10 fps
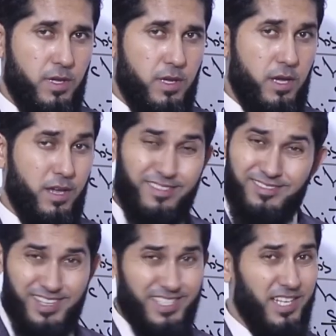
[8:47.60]

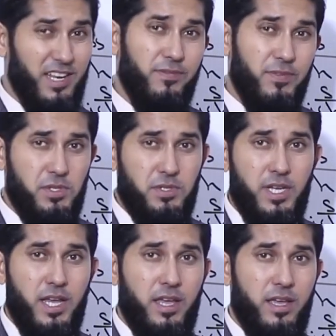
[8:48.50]
And it's enough for
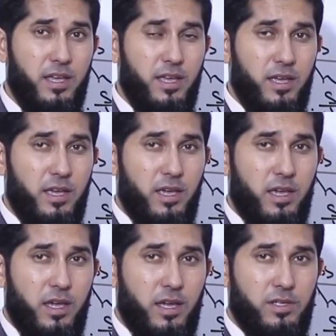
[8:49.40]
today,
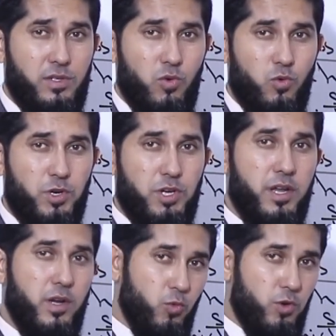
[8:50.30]
and we're
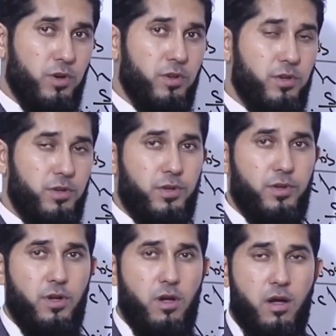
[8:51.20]
gonna work
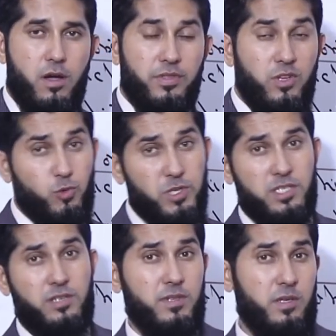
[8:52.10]
on the
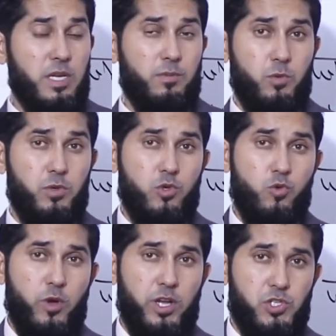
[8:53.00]
rest of the
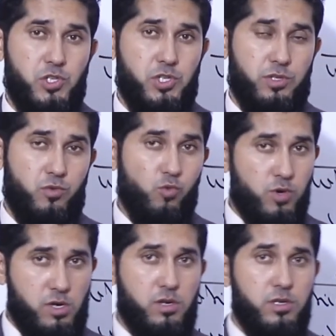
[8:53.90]
WH question
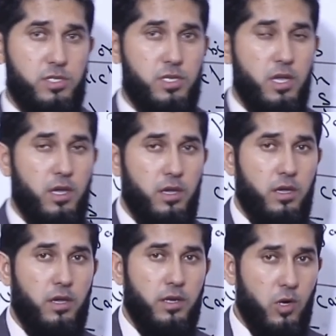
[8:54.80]
words
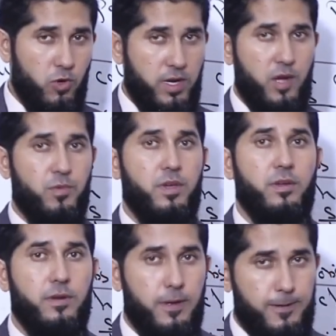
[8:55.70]
in our
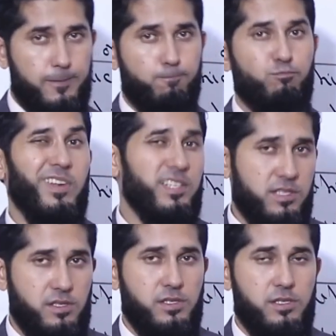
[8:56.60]
coming
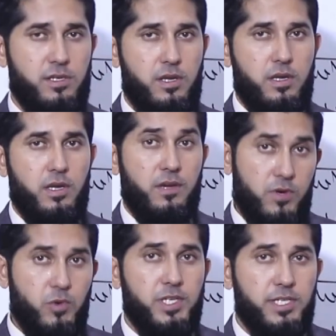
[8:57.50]
lessons. Have
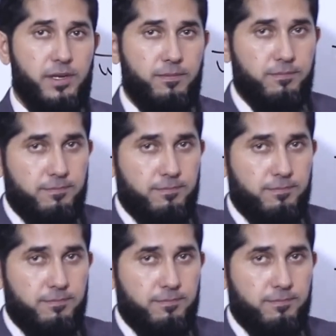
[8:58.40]
a great time.